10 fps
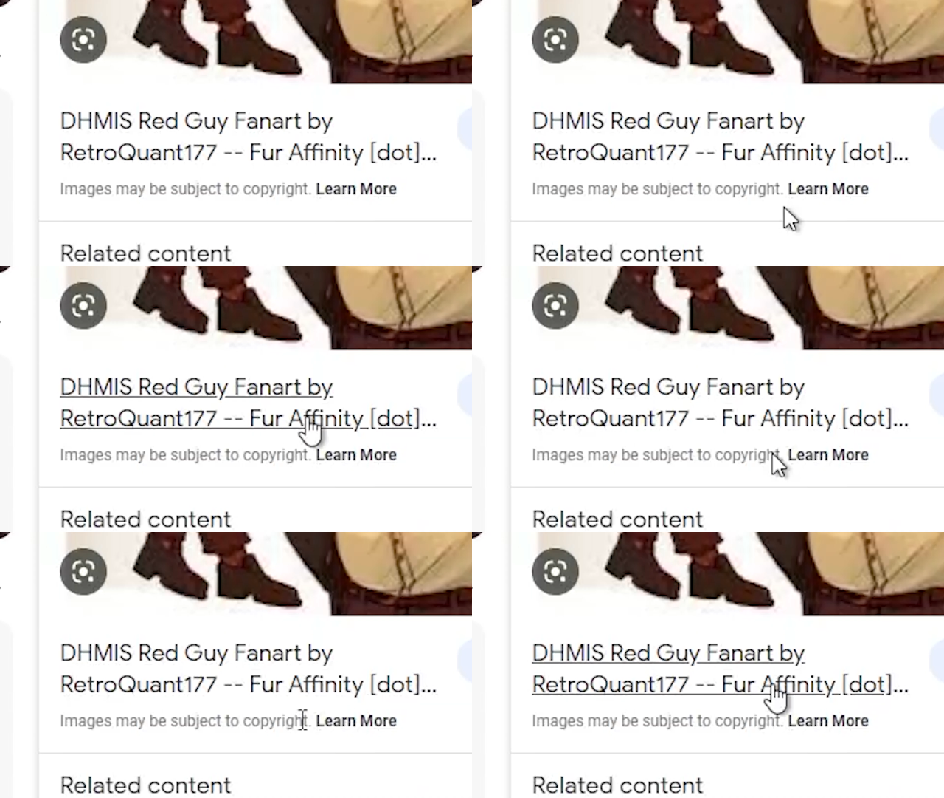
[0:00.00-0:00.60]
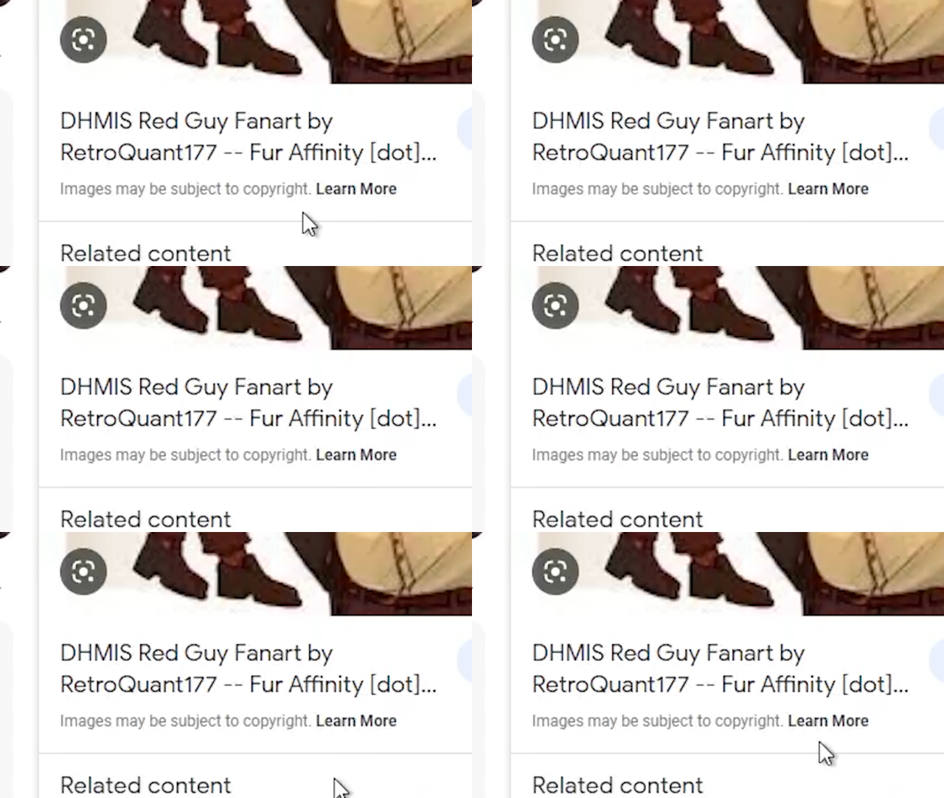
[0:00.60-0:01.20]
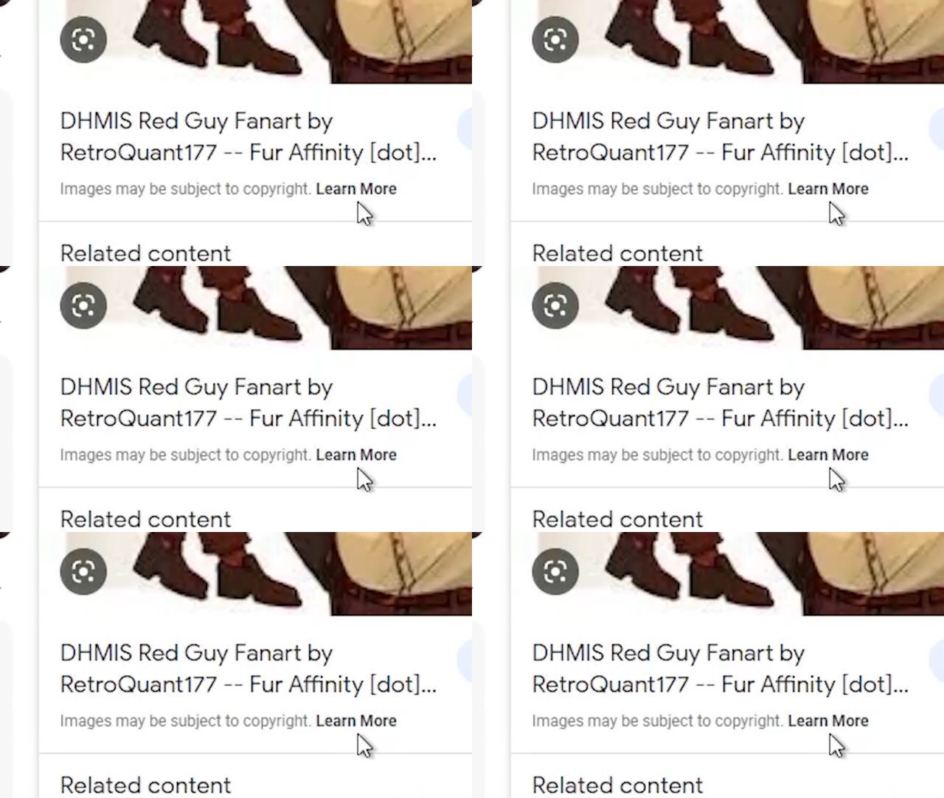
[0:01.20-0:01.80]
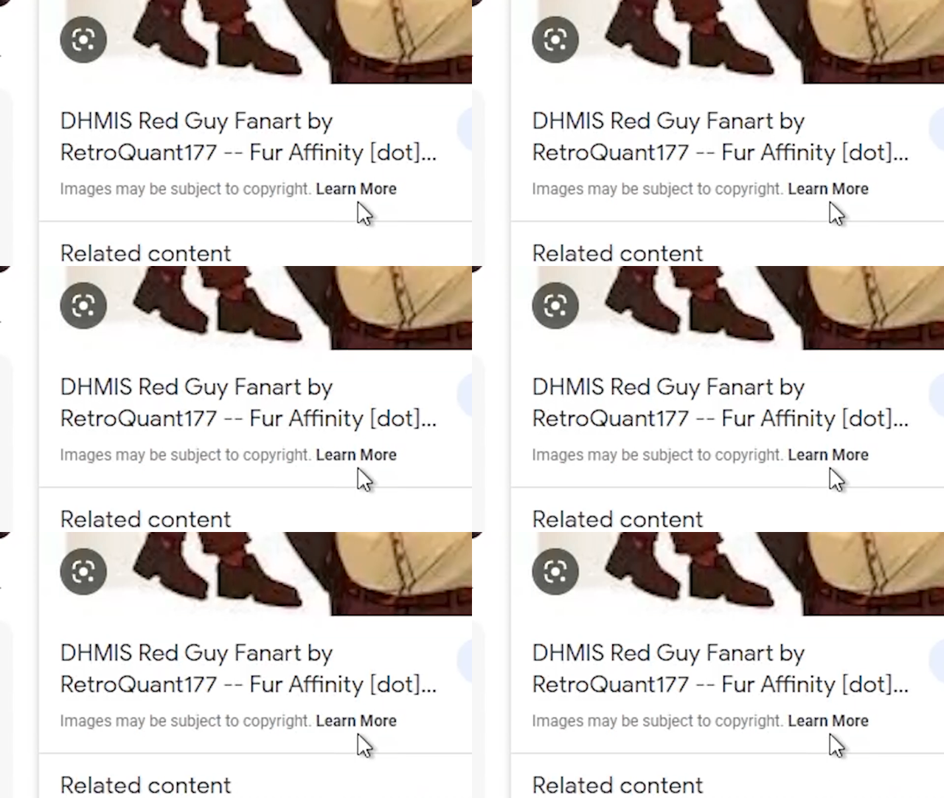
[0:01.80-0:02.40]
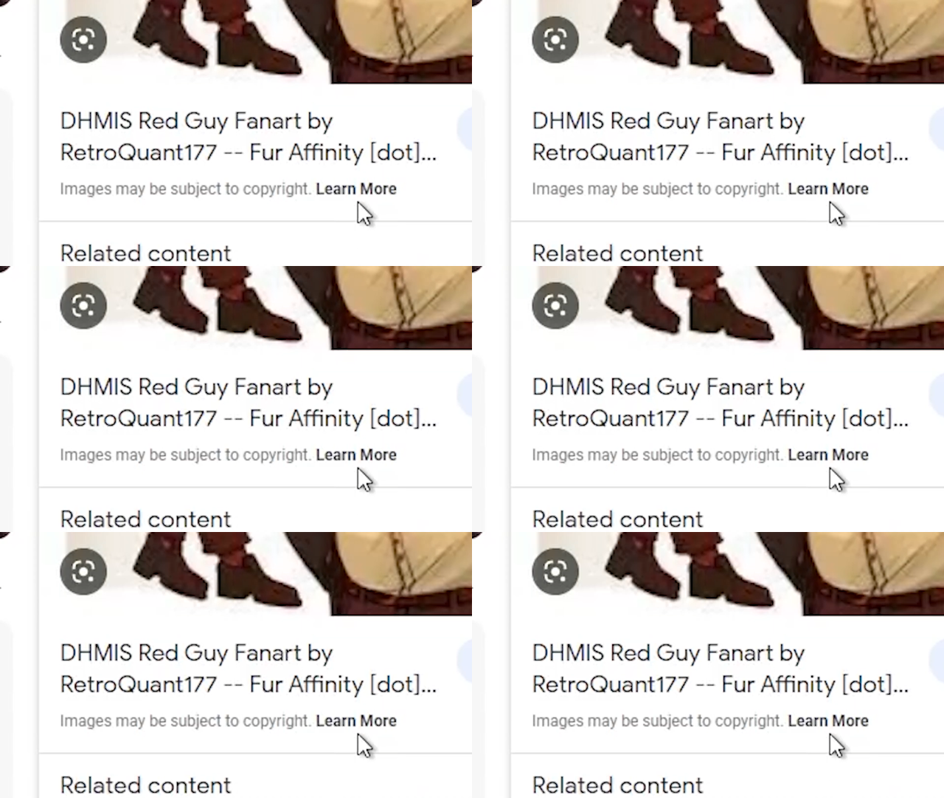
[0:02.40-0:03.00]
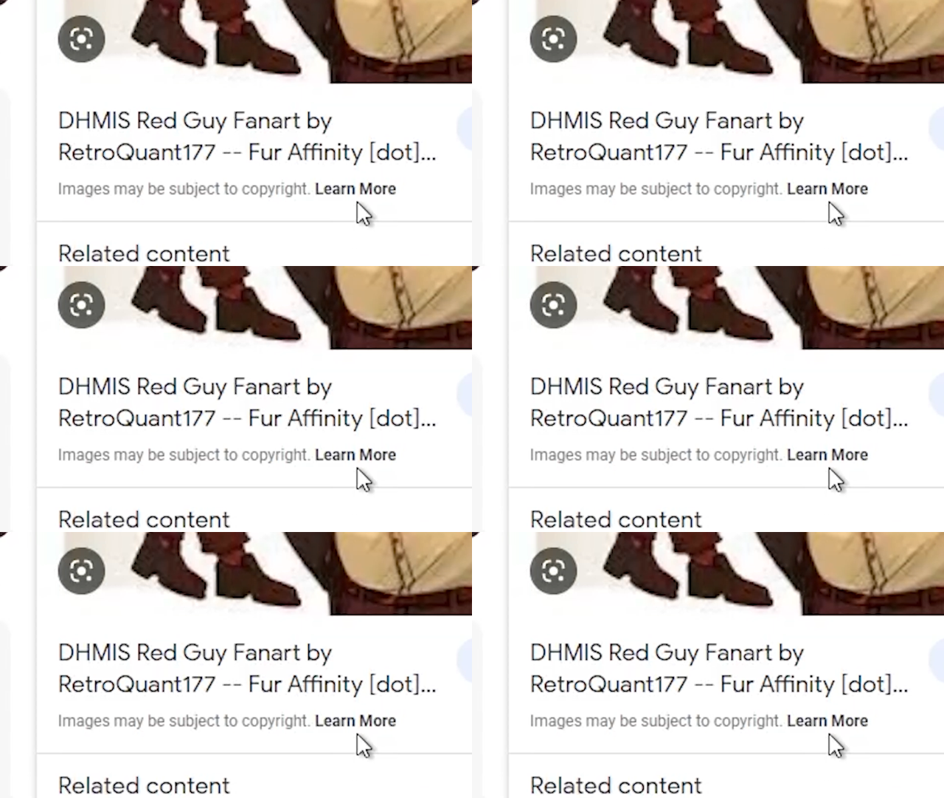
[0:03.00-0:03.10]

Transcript: Nobody's mouth can be seen.